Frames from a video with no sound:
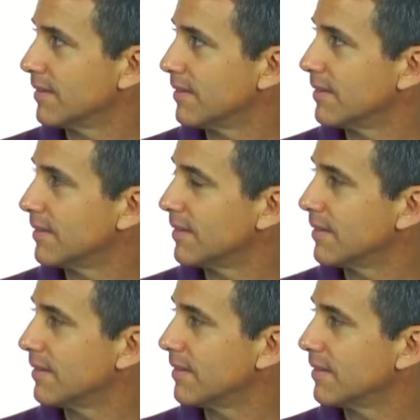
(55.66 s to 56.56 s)

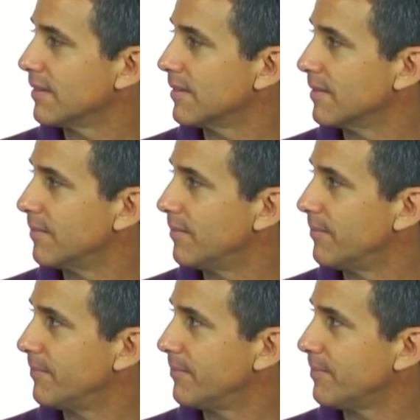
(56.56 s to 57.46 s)

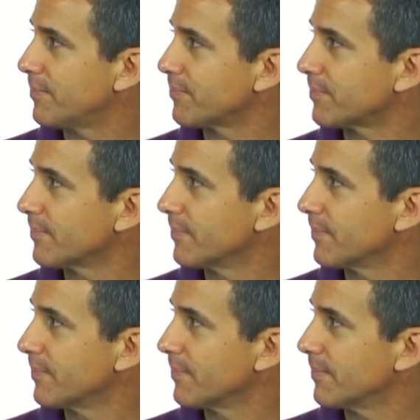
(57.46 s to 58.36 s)

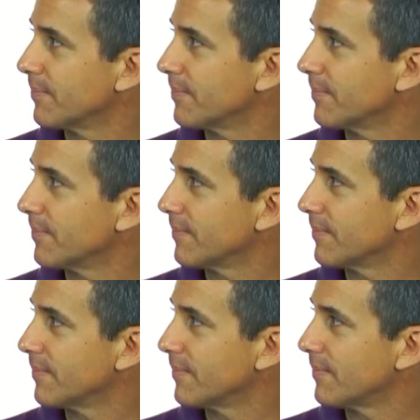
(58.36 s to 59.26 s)

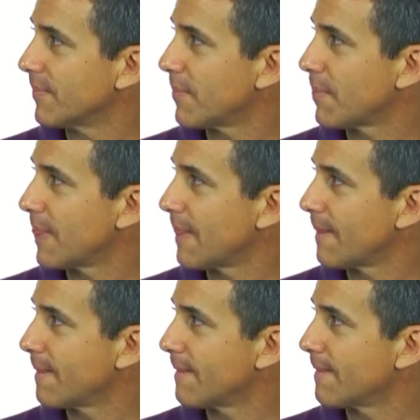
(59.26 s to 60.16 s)

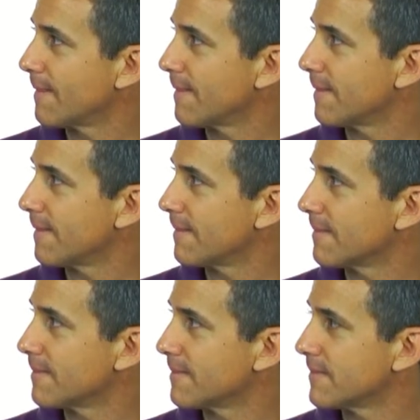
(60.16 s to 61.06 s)

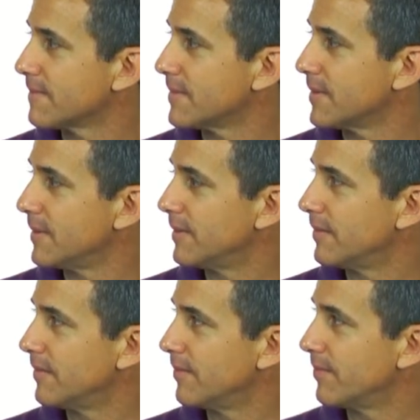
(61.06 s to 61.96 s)

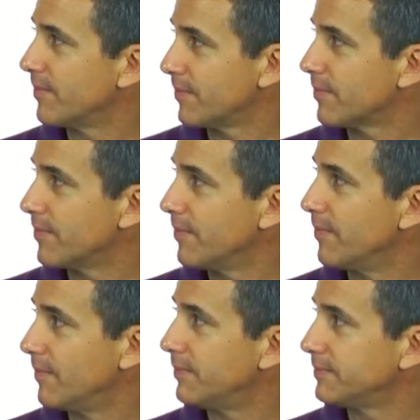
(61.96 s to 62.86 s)

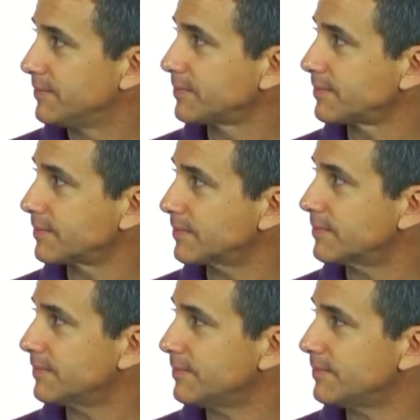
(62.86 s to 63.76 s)
This person isn't speaking.